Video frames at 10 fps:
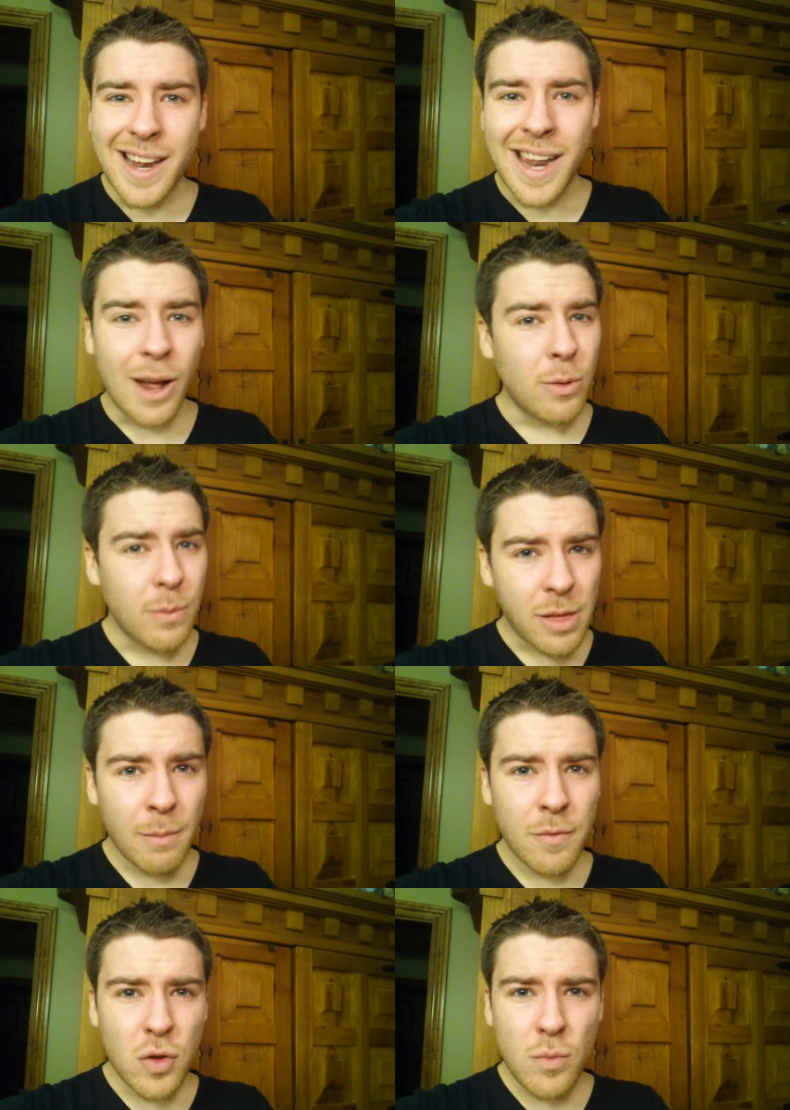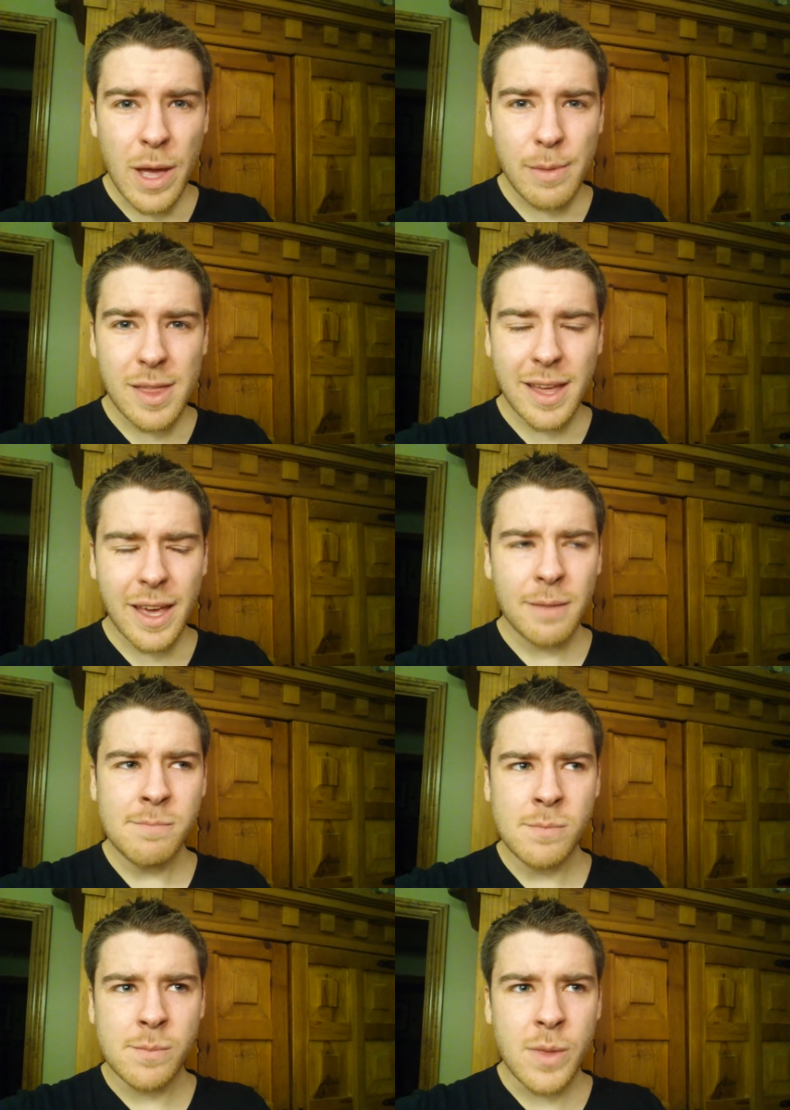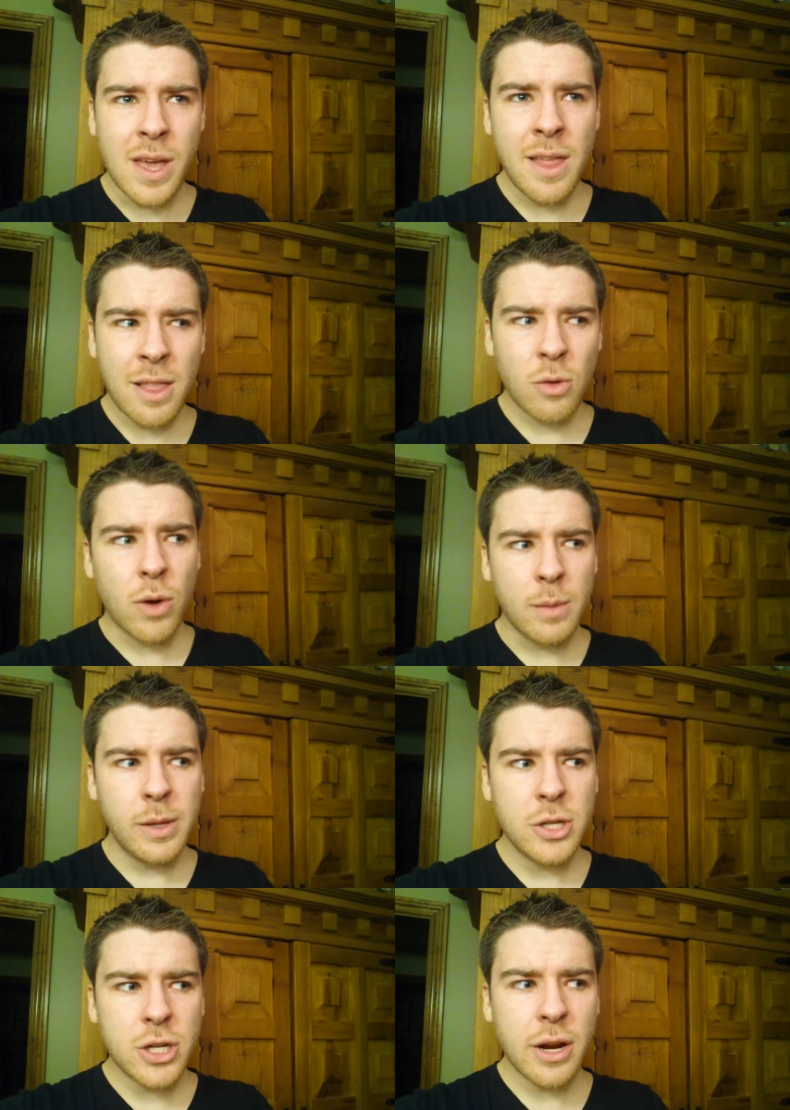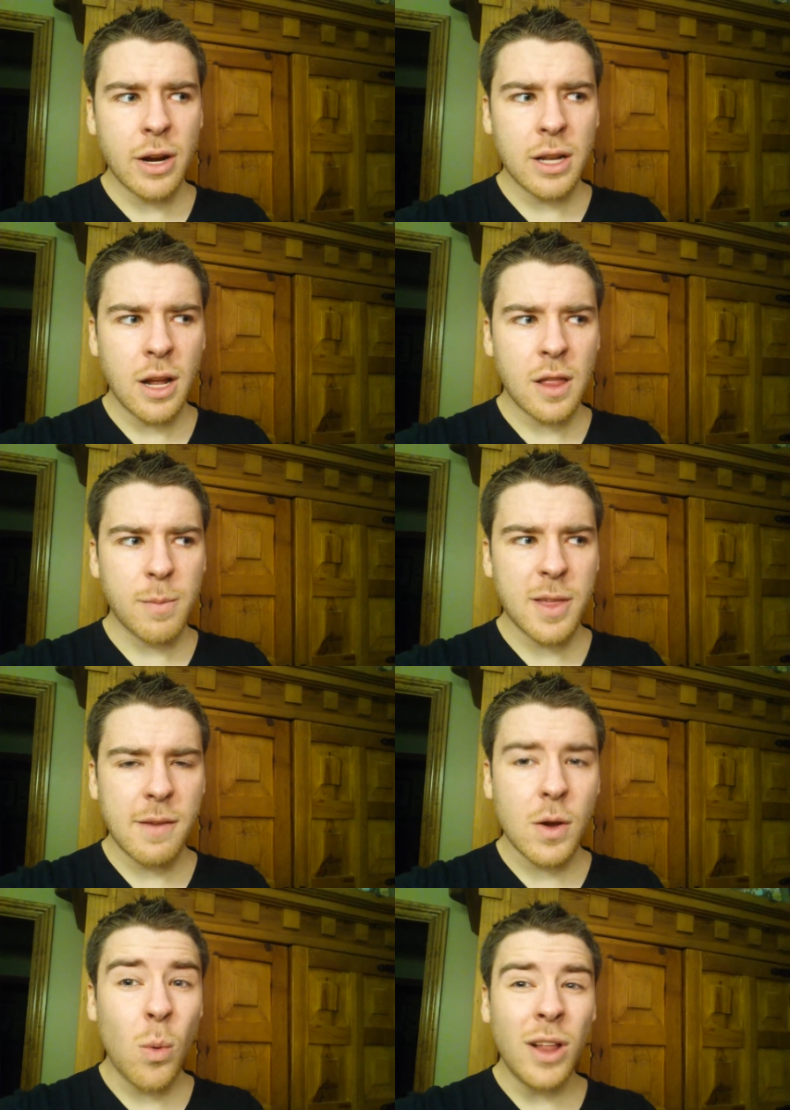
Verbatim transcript: Now, some of you may be thinking, hmm, that's incredibly generic and nonspecific.